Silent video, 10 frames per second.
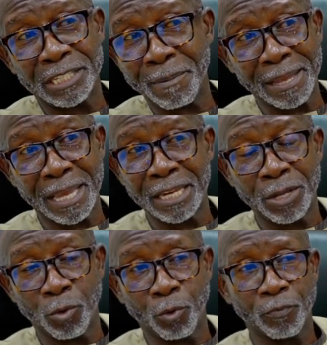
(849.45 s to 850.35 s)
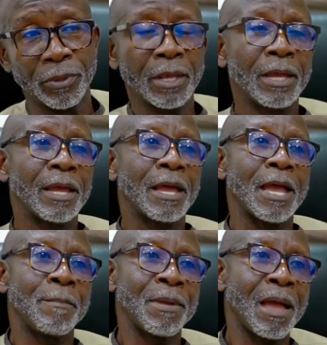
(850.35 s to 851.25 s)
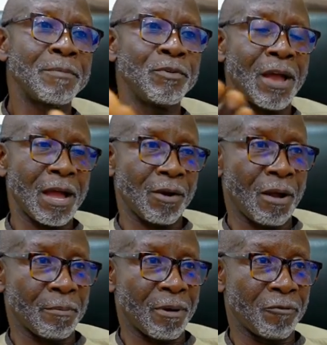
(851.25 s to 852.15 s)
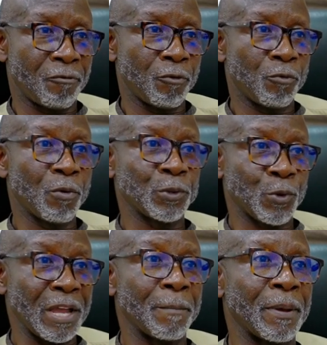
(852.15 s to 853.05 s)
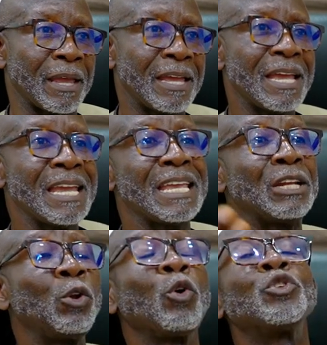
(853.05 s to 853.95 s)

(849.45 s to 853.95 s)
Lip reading: the man, you mean, come down once why a pain. Yet the load